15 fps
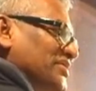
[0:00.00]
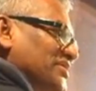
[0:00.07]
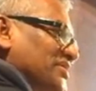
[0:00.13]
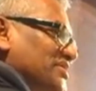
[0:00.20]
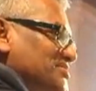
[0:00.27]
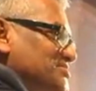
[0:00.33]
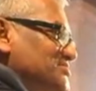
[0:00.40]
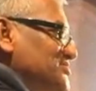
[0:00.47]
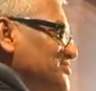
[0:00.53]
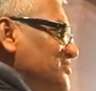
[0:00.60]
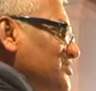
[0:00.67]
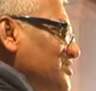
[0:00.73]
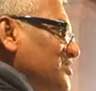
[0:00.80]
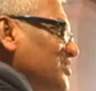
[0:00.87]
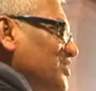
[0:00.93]
he has
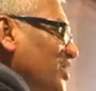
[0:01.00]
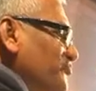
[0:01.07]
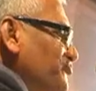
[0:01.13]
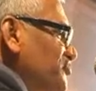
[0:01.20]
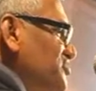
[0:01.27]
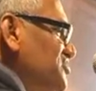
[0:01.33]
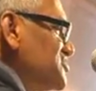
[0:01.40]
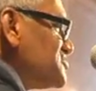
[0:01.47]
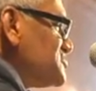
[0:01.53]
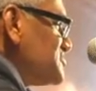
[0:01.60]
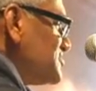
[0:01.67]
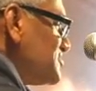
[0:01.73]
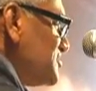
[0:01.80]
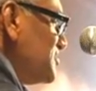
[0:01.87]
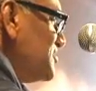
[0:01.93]
come with
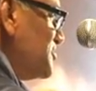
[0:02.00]
his